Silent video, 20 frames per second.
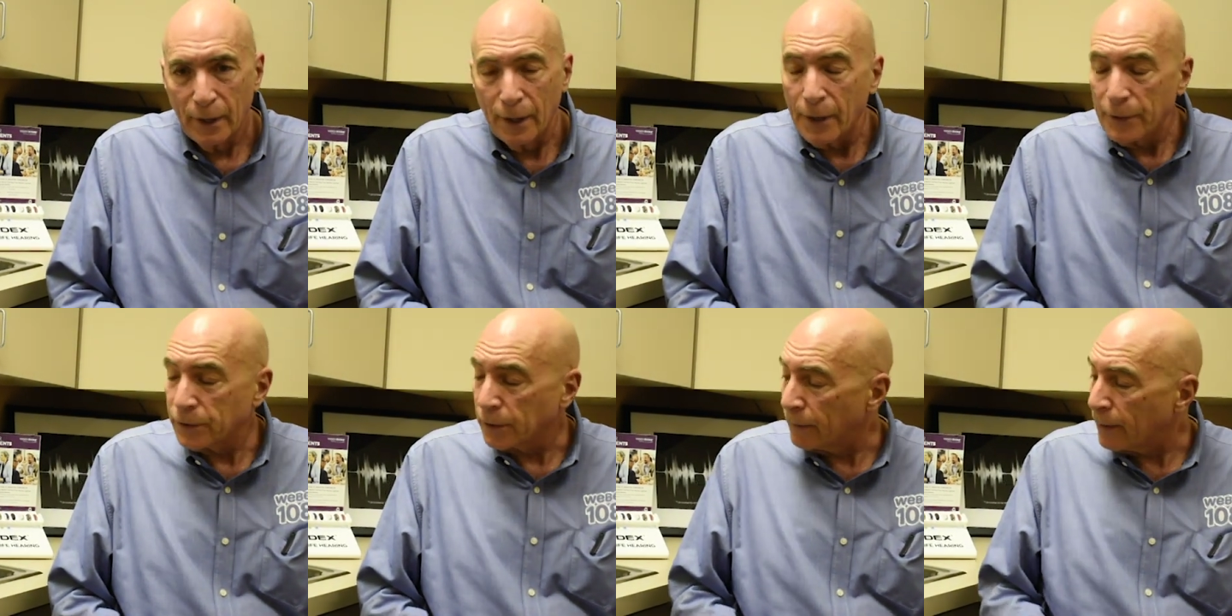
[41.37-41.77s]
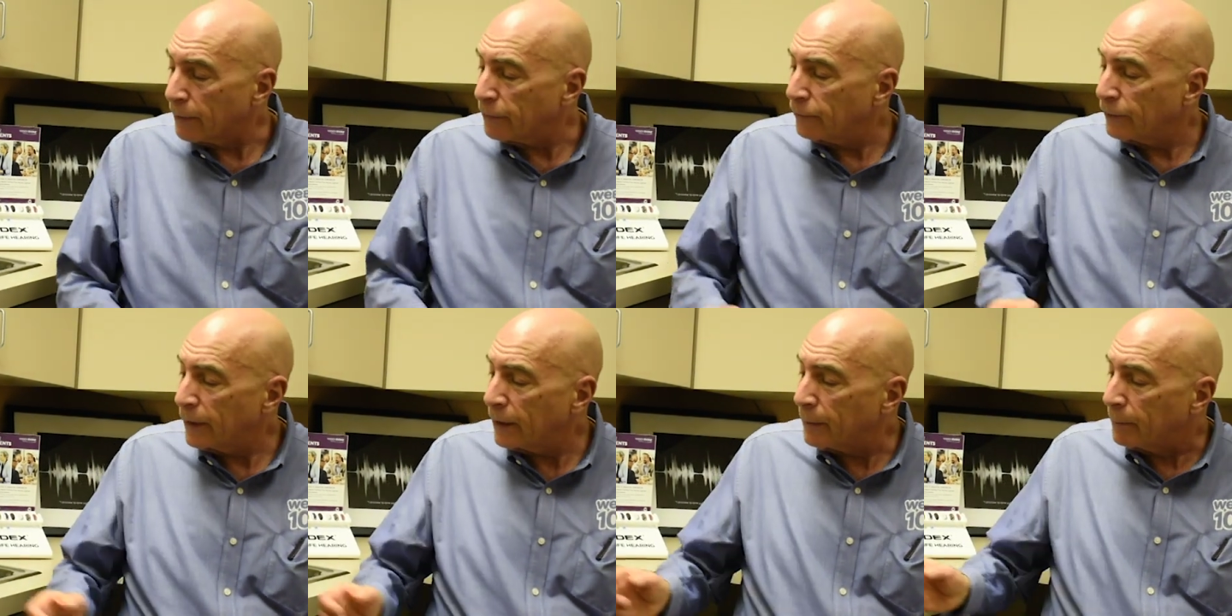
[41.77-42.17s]
So they
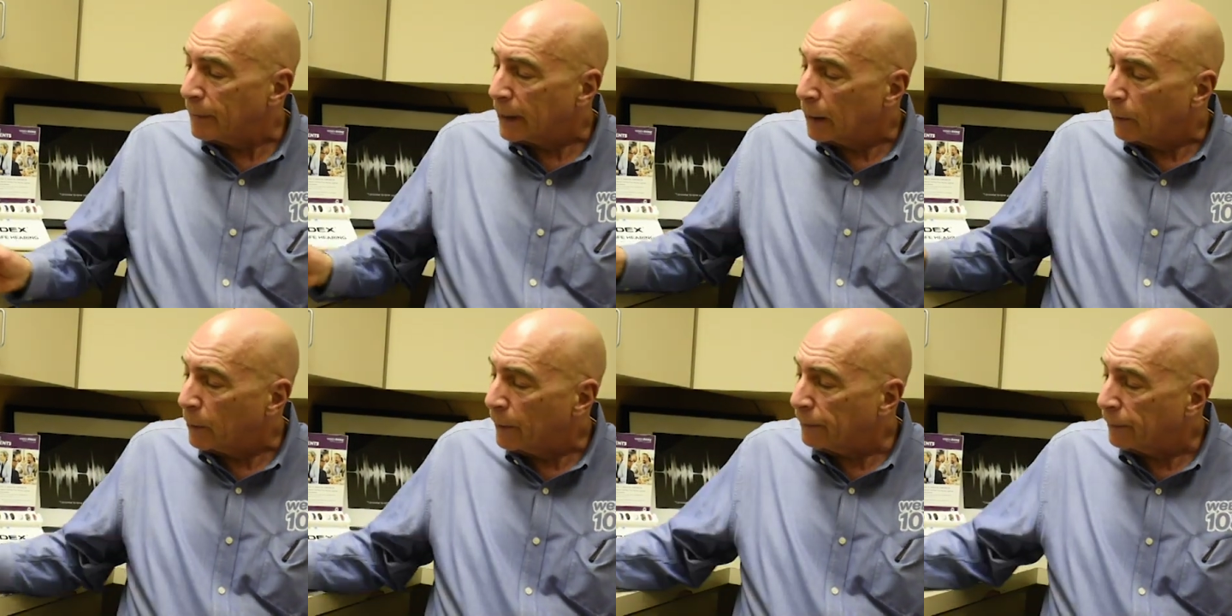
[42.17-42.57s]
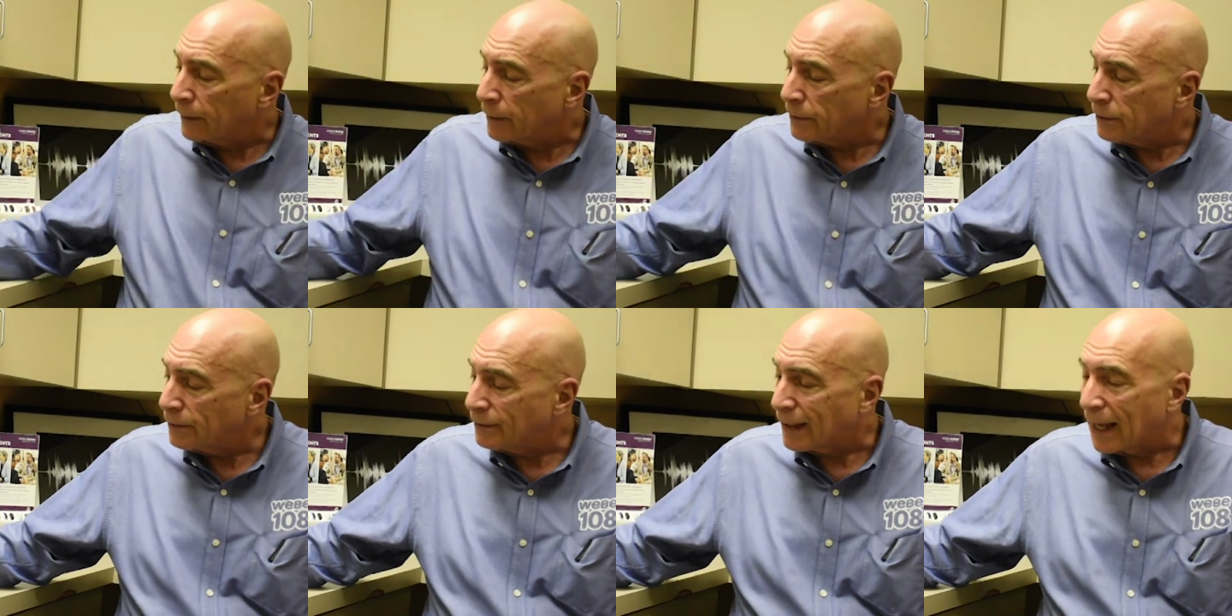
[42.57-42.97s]
fitted me with
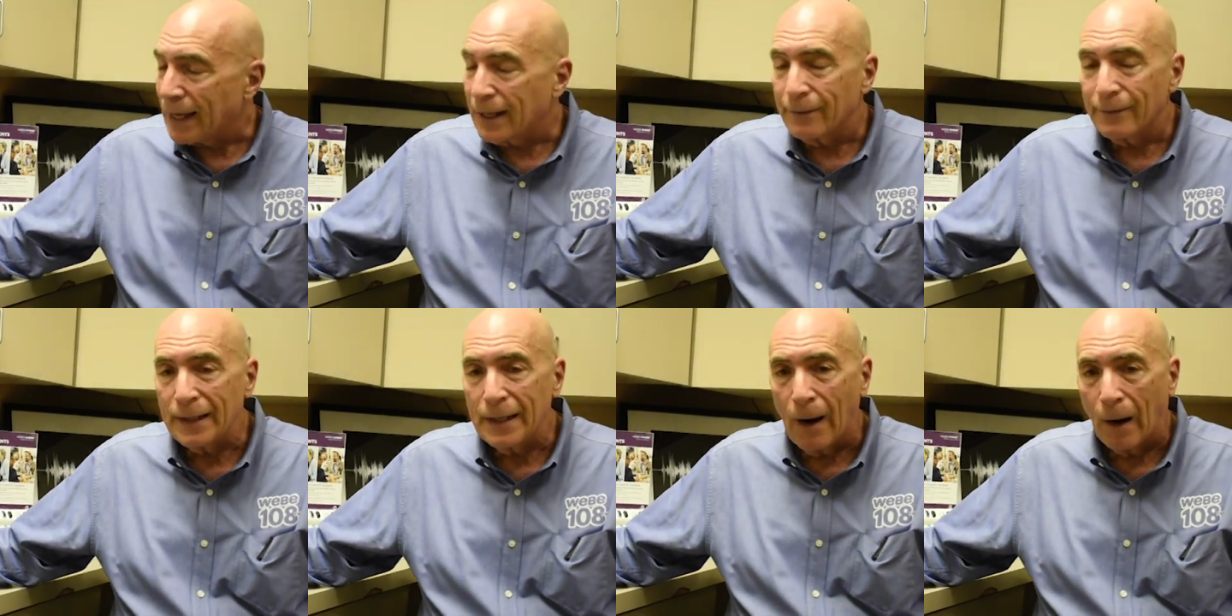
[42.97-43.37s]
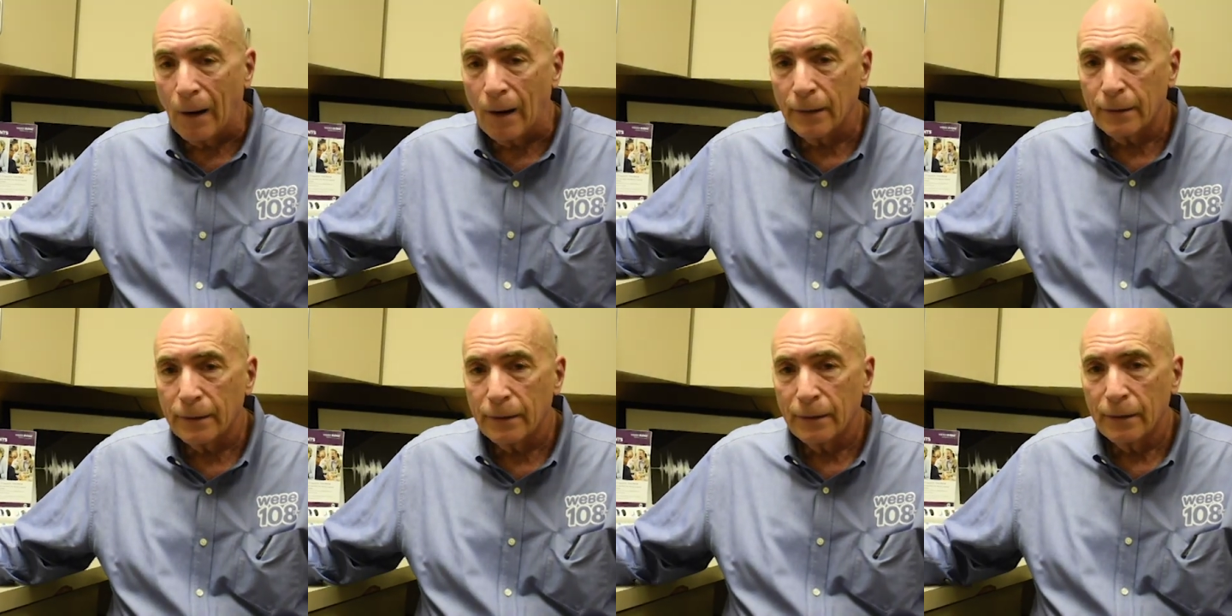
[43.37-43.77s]
these
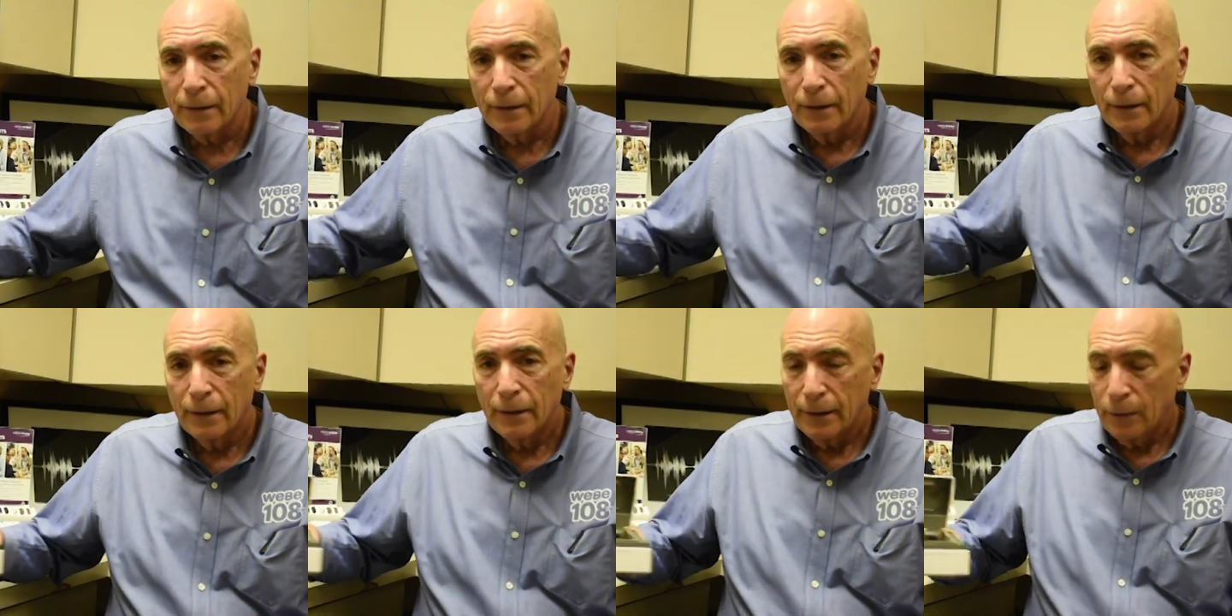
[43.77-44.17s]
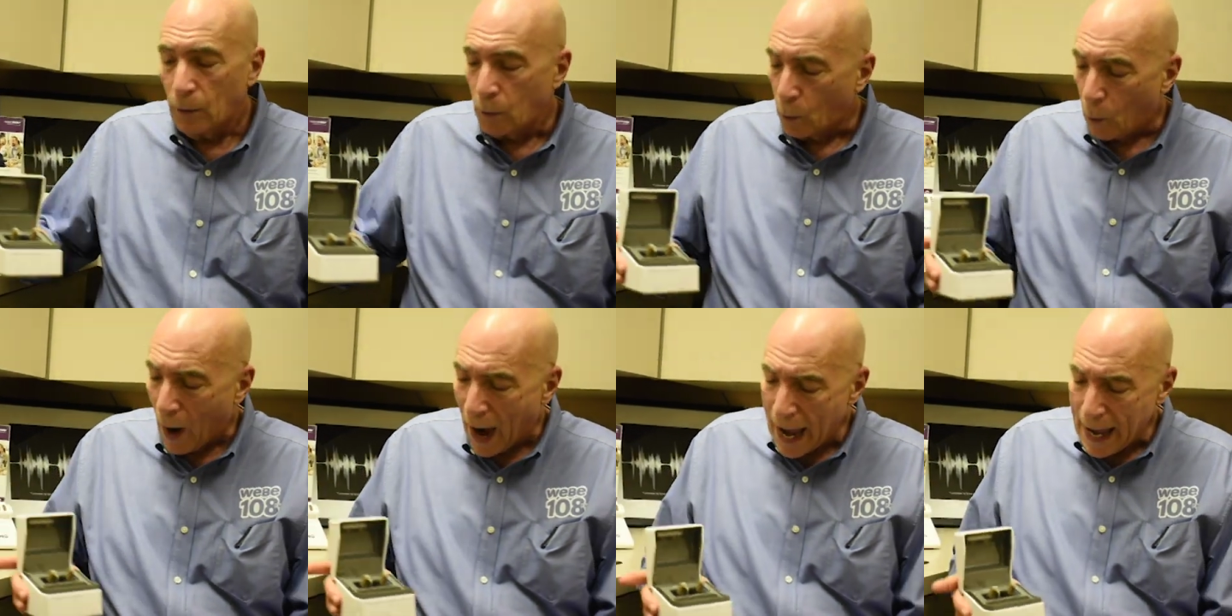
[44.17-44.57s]
state-of-the-art
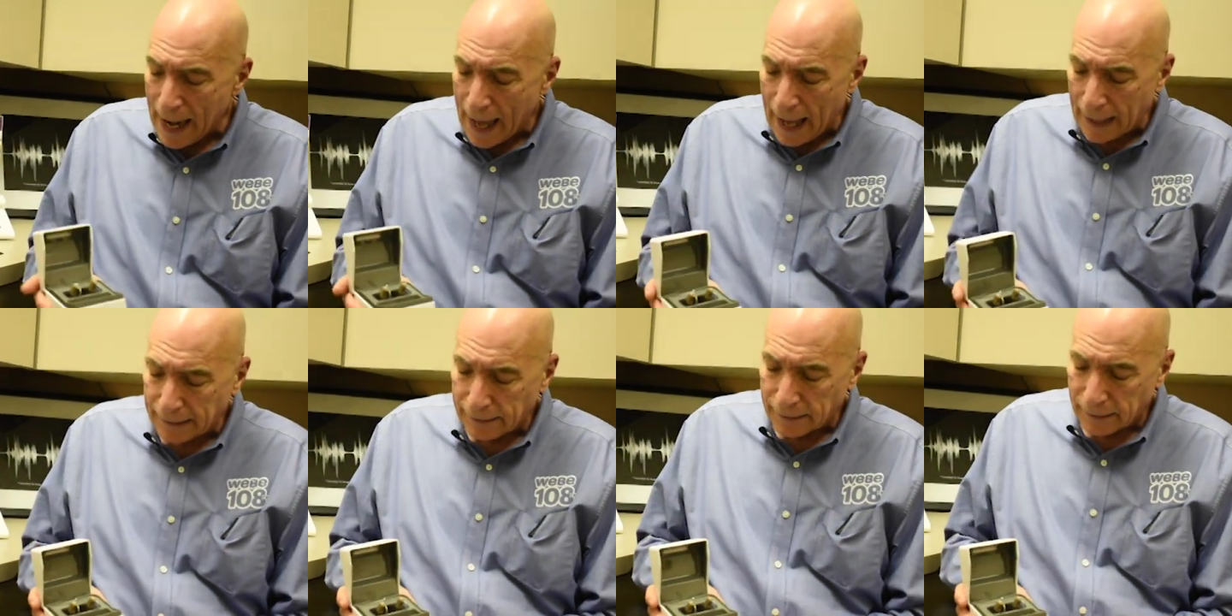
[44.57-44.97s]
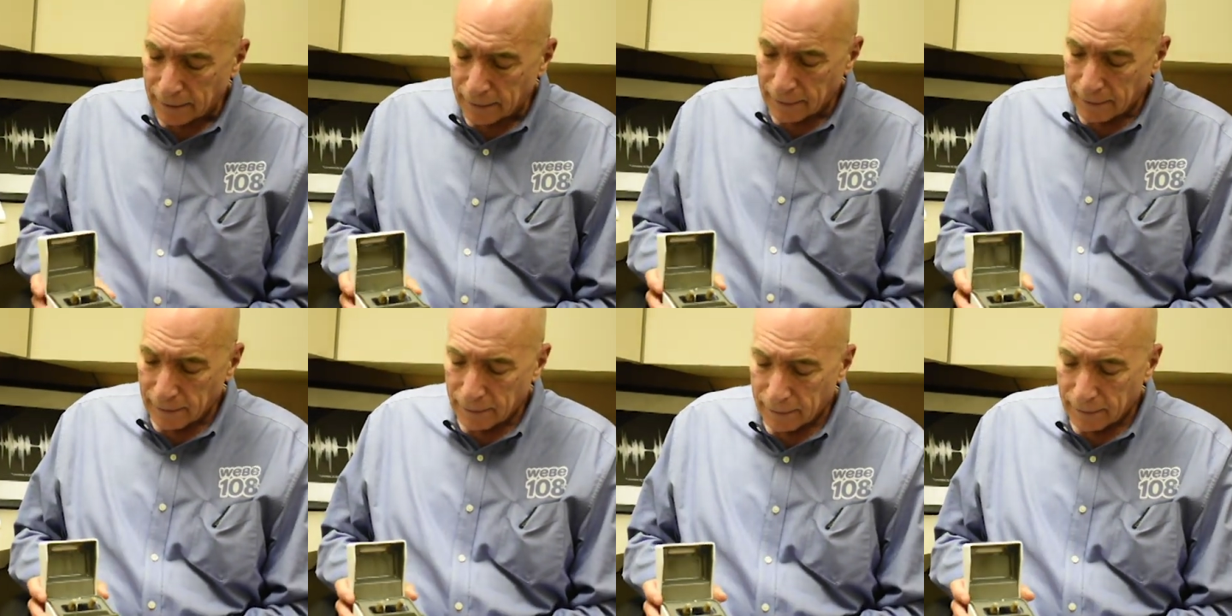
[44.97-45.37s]
White X
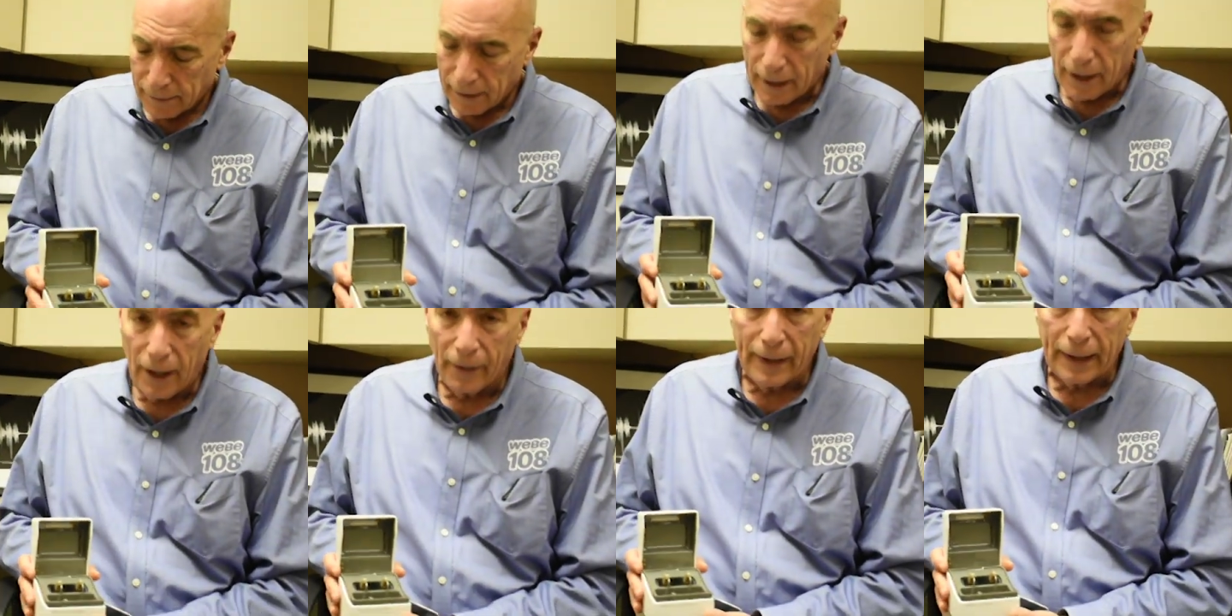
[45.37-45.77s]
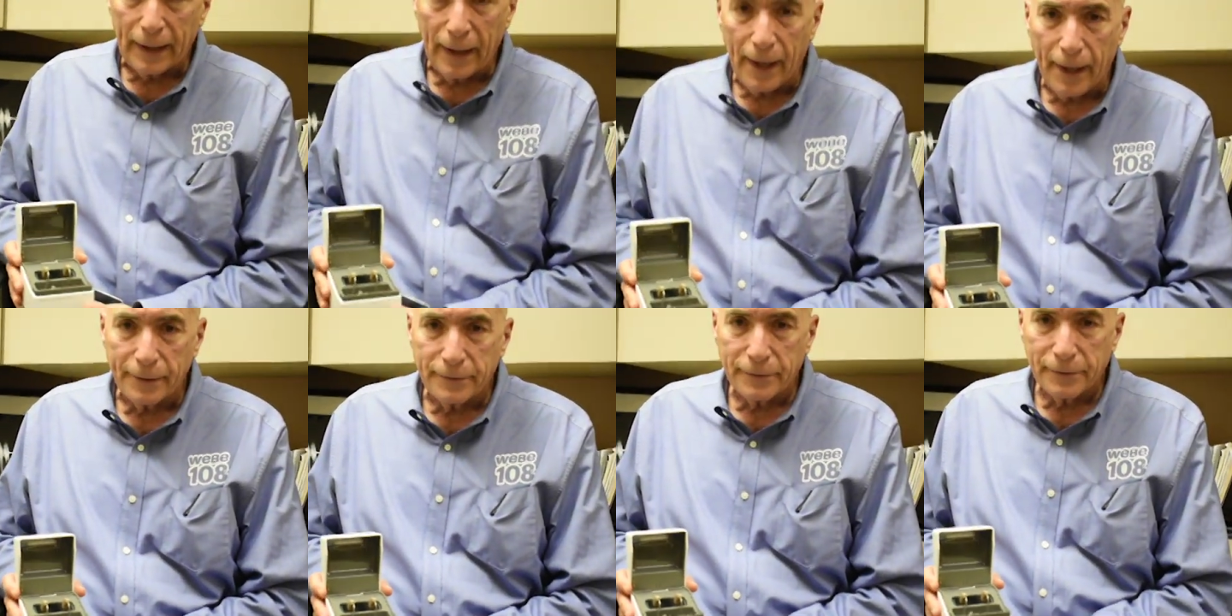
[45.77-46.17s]
hearing
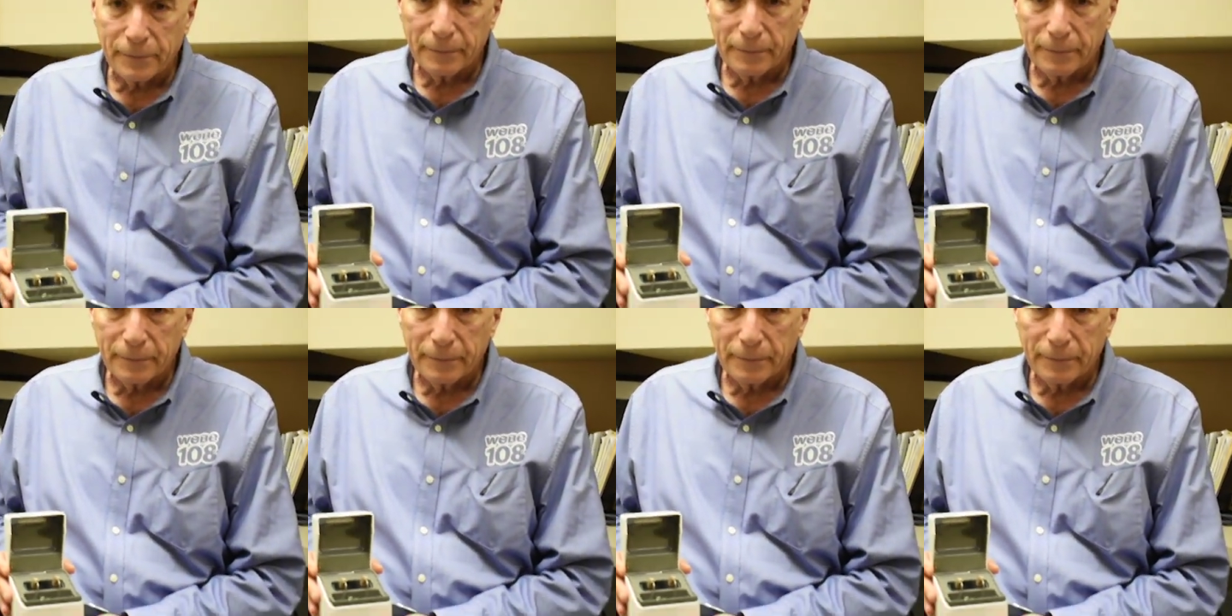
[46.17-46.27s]
aids.